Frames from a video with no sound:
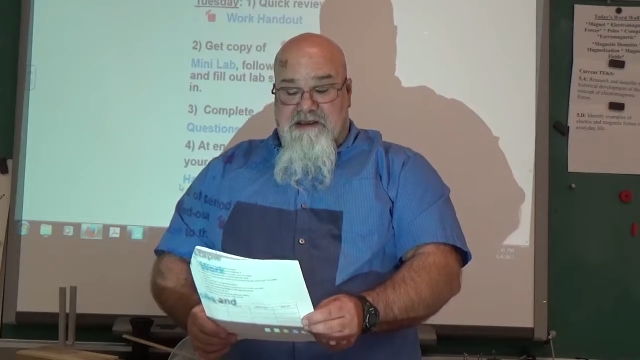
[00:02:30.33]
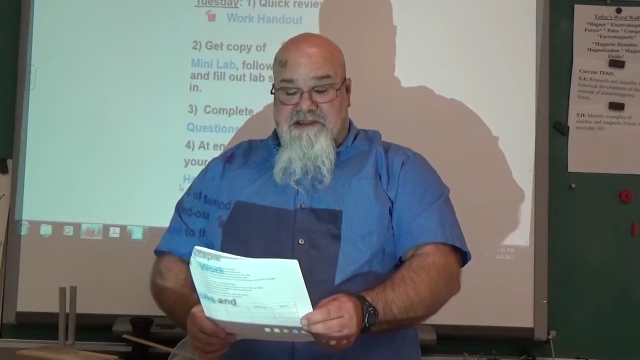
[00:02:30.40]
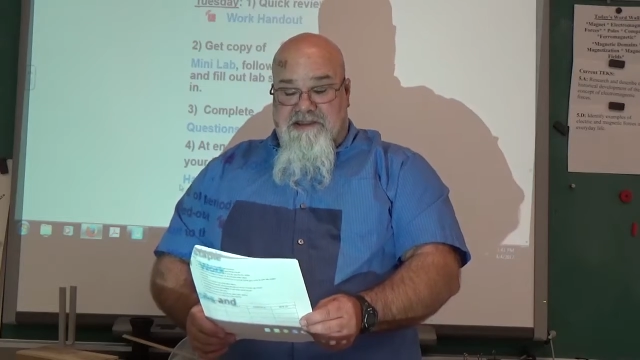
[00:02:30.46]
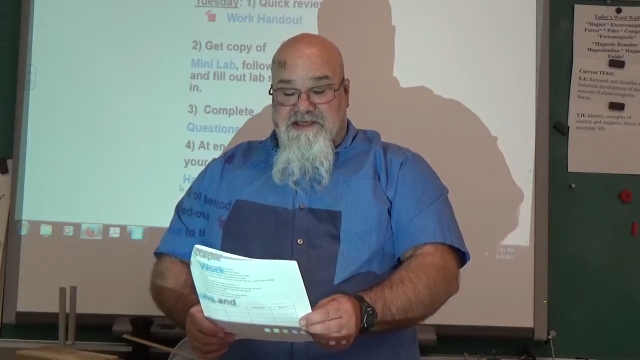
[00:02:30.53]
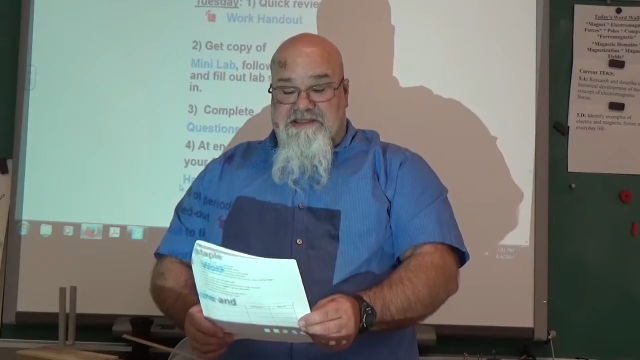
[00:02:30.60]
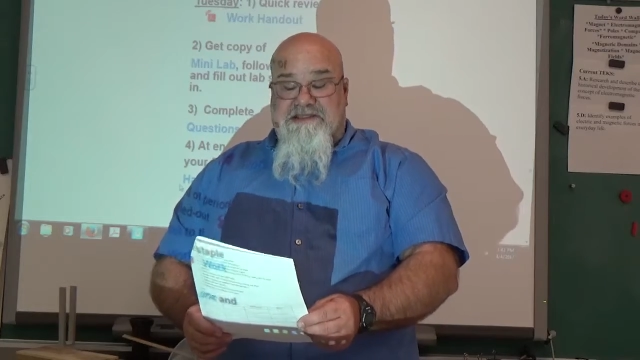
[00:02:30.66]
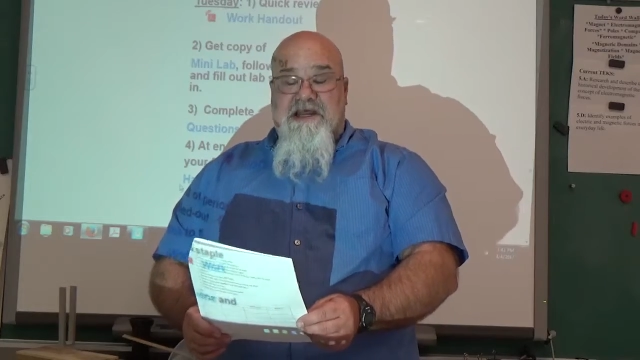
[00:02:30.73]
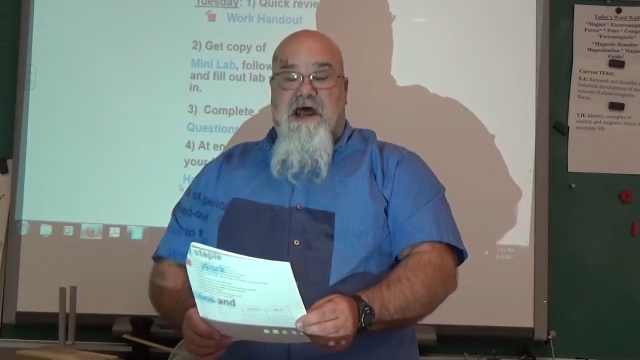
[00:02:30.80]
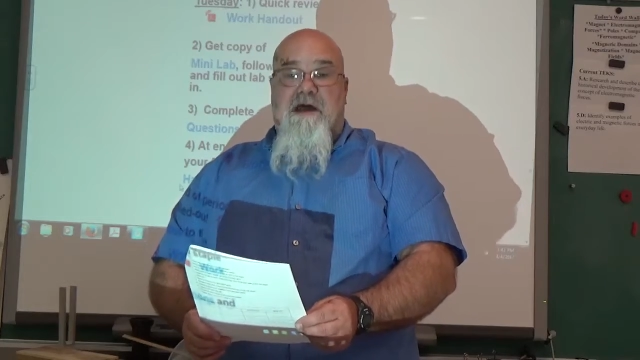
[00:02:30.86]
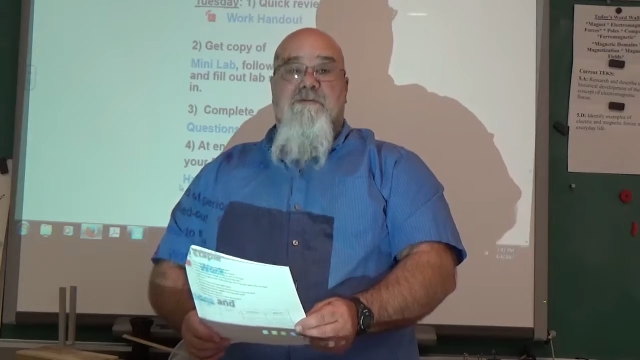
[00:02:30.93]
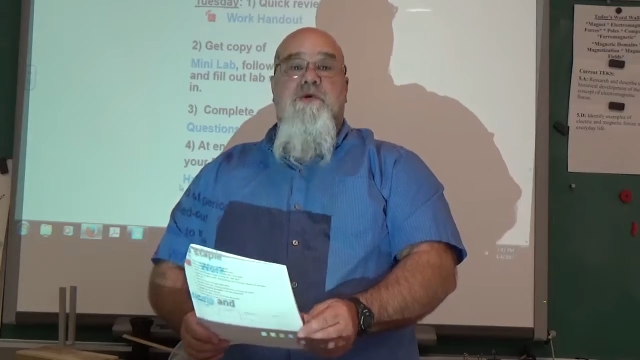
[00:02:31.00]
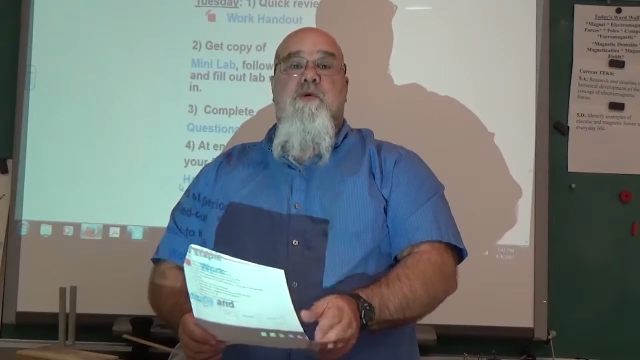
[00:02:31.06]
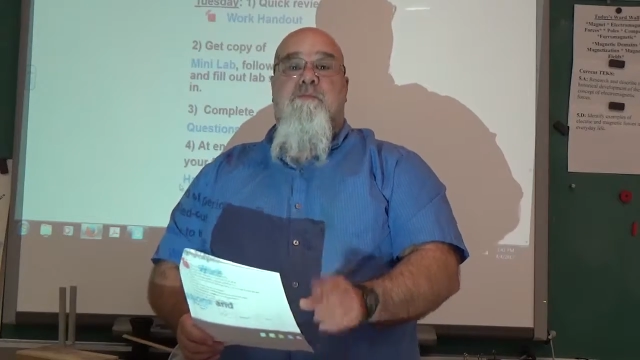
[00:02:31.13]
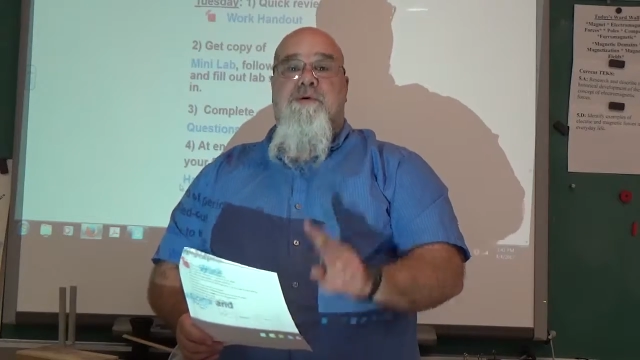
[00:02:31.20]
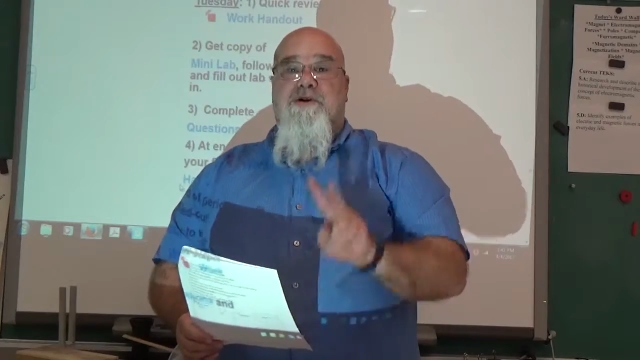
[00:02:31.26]
This time
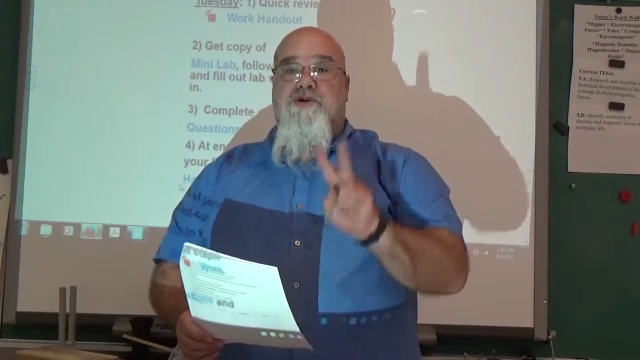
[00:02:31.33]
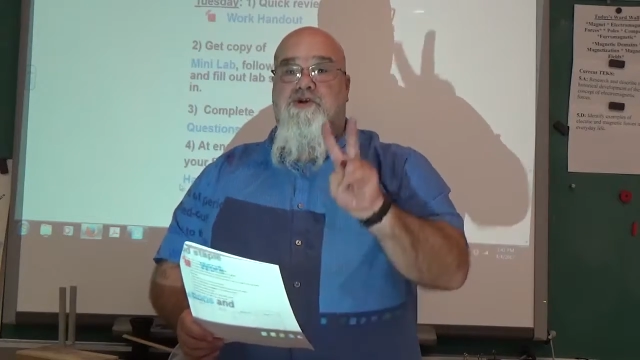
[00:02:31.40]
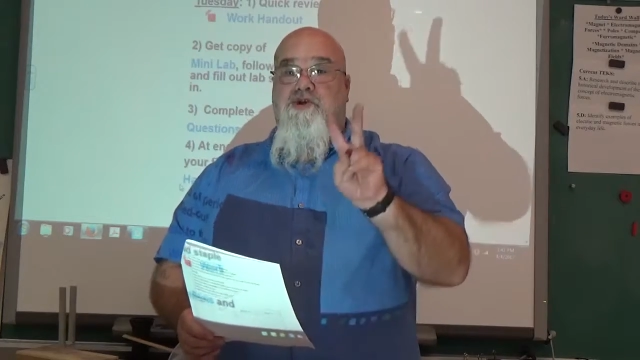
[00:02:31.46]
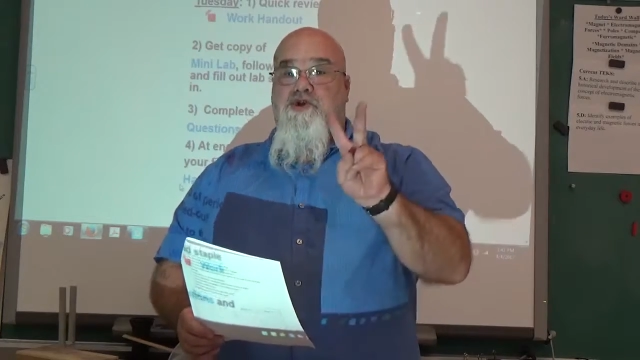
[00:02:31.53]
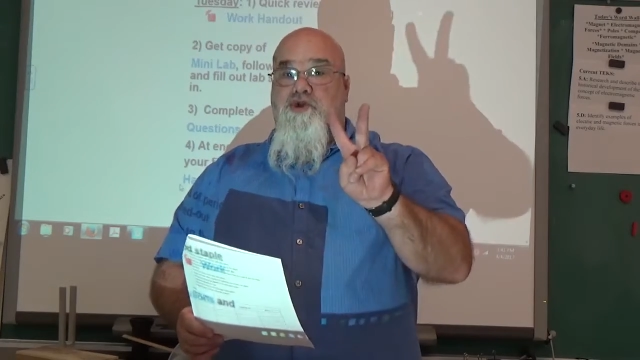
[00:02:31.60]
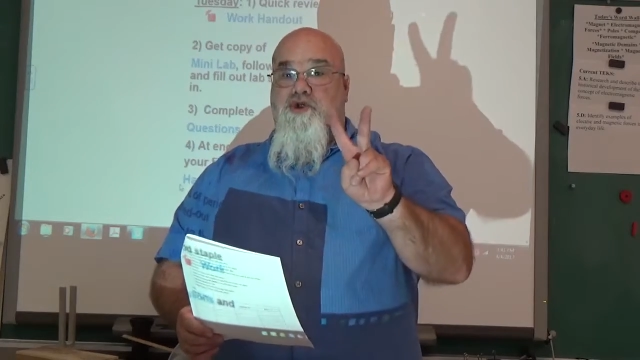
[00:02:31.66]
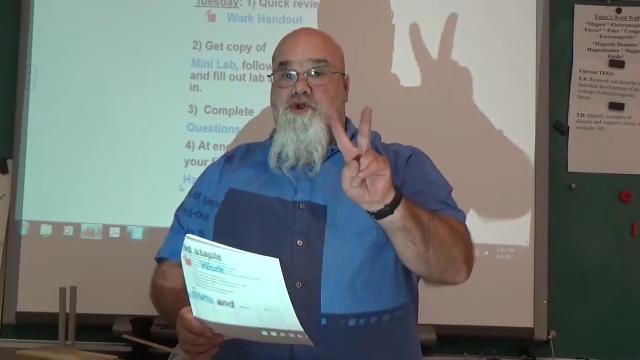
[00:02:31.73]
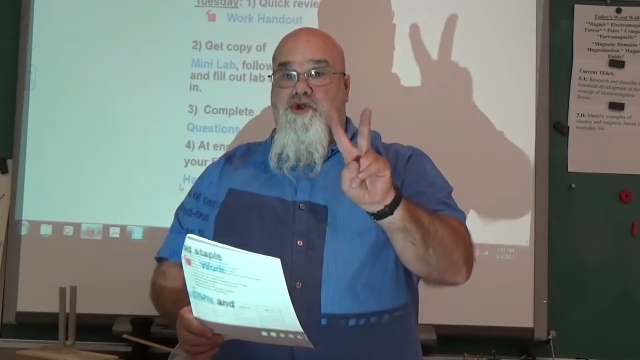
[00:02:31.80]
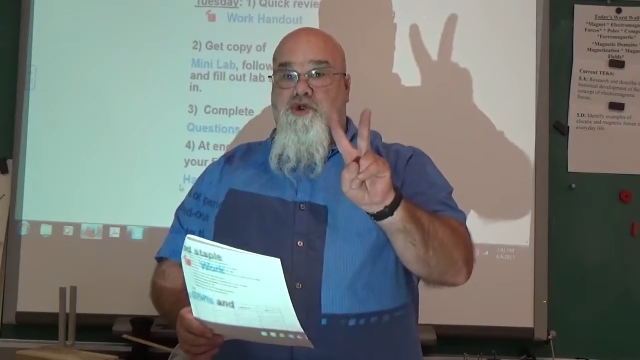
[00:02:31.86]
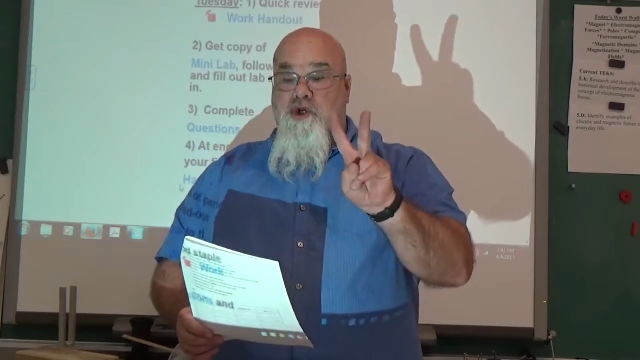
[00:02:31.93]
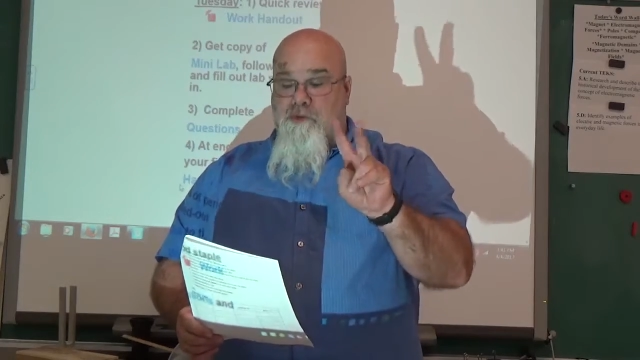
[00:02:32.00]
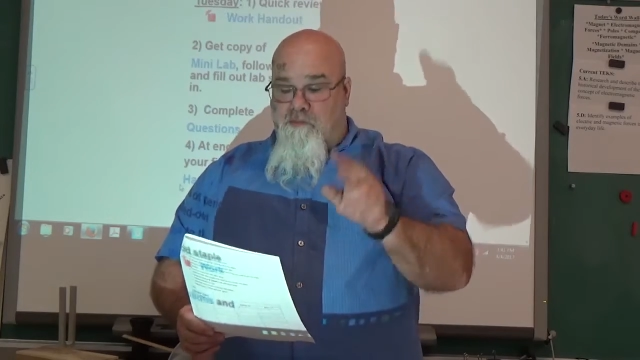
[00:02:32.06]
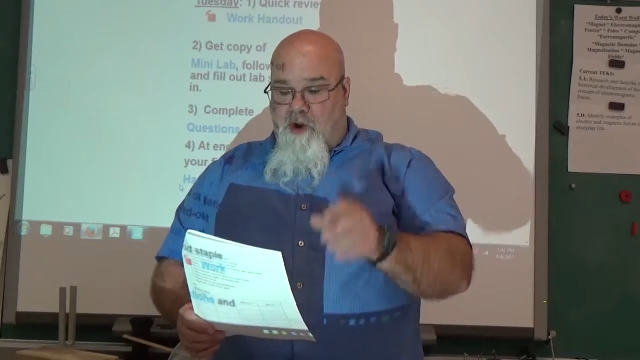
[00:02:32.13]
you will put 2